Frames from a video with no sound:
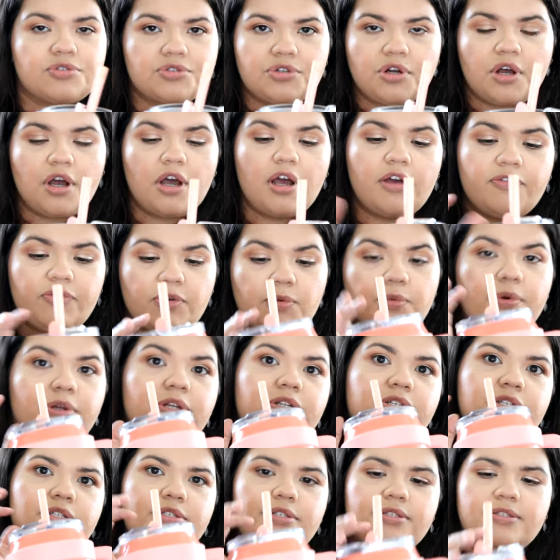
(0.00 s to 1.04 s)
straw if you want
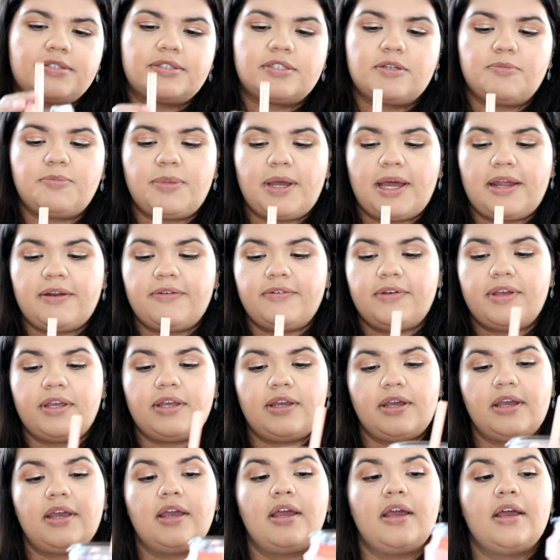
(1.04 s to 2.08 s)
to just sip out of
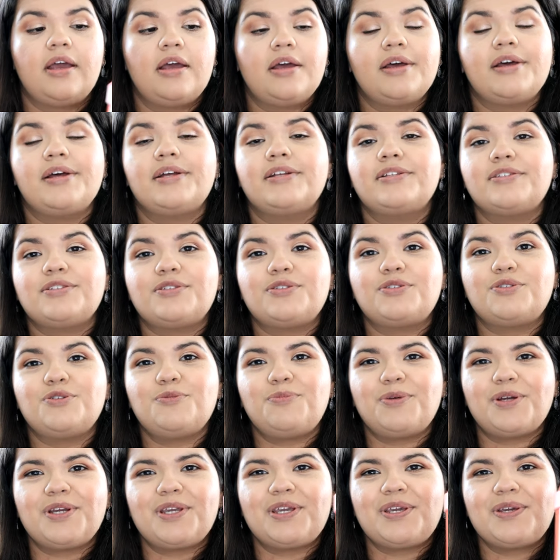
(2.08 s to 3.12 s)
it.
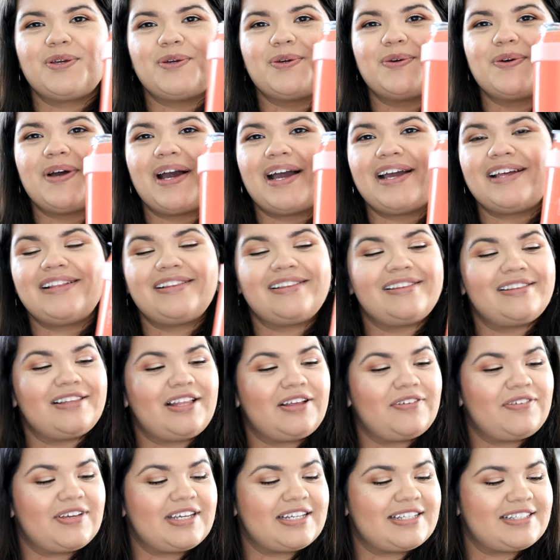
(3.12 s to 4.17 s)
Super cute. I
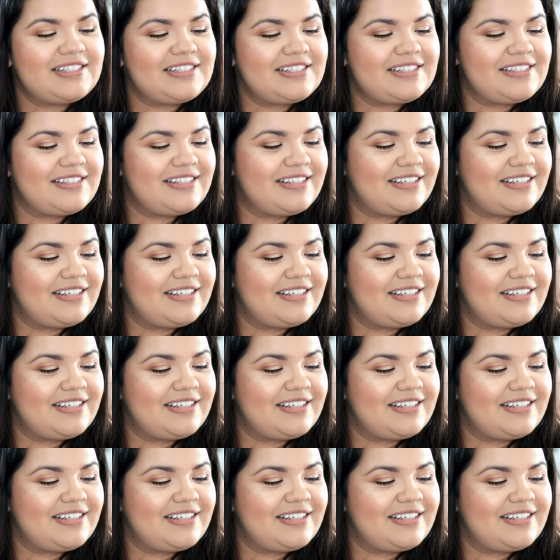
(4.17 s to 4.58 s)
love it.